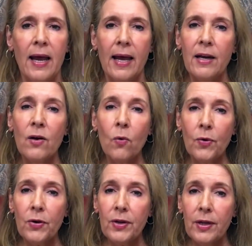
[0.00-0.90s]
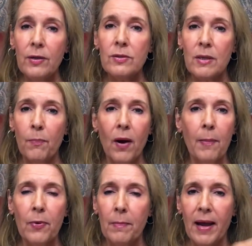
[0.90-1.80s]
And in order to use the
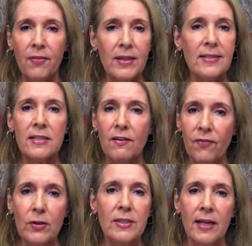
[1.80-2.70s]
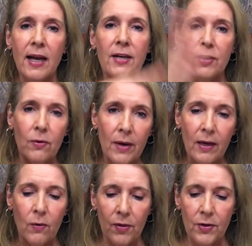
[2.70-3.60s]
proper amount, this is the first thing I do when I
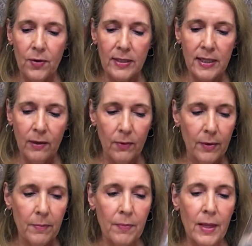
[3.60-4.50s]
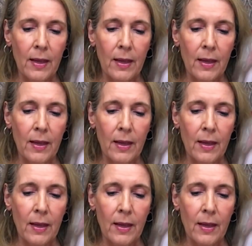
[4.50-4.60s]
go in the dressing room.